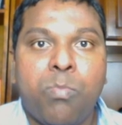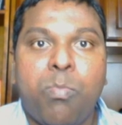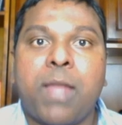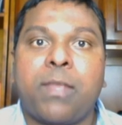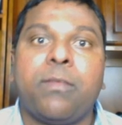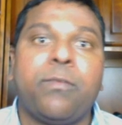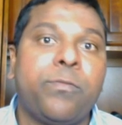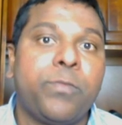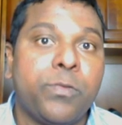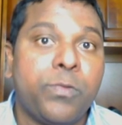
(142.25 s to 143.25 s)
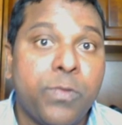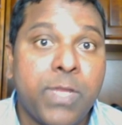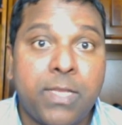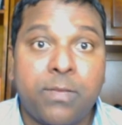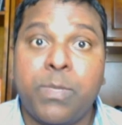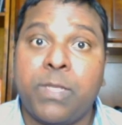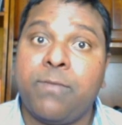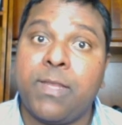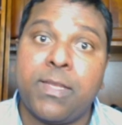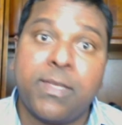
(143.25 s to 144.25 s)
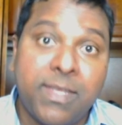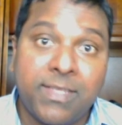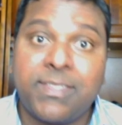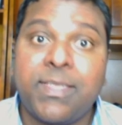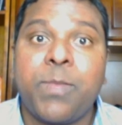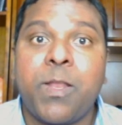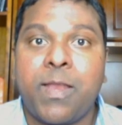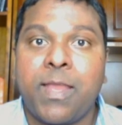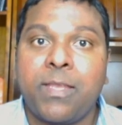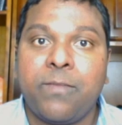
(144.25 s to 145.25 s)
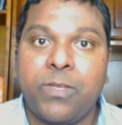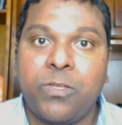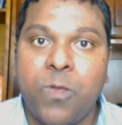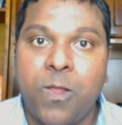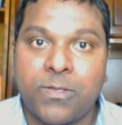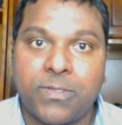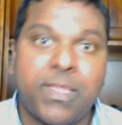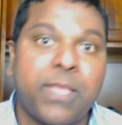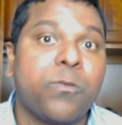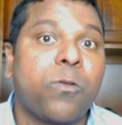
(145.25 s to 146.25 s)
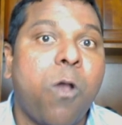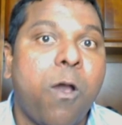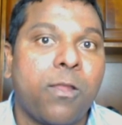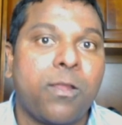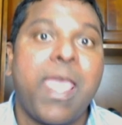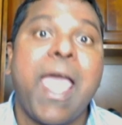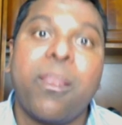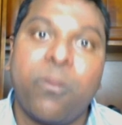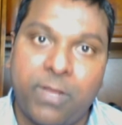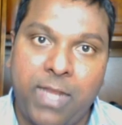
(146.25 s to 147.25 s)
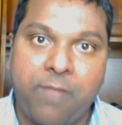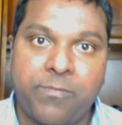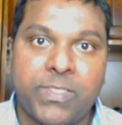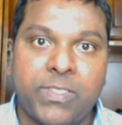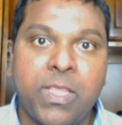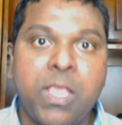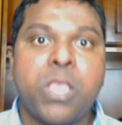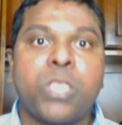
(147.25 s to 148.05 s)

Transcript: But if you do it between dissimilar individuals, then you call allografts.